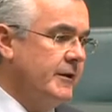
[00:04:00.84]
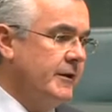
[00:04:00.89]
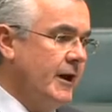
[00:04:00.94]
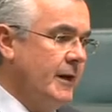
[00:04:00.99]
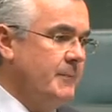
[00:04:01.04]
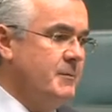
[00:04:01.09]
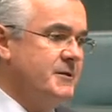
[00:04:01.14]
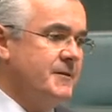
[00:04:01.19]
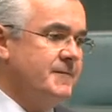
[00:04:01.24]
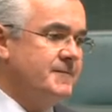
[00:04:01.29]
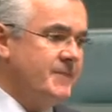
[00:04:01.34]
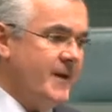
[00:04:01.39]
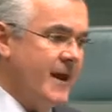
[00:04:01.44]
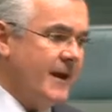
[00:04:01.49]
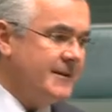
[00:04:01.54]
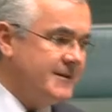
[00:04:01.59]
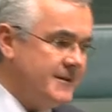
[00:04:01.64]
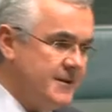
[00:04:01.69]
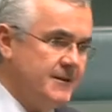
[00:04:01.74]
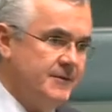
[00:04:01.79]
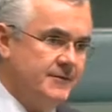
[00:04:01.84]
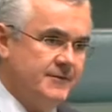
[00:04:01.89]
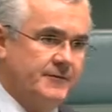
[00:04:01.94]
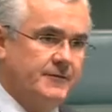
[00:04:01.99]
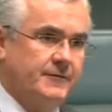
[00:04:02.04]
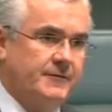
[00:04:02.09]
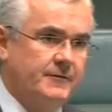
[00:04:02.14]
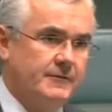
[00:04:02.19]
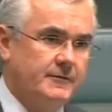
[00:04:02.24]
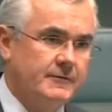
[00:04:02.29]
I mean, the fact
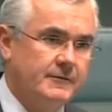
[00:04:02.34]
is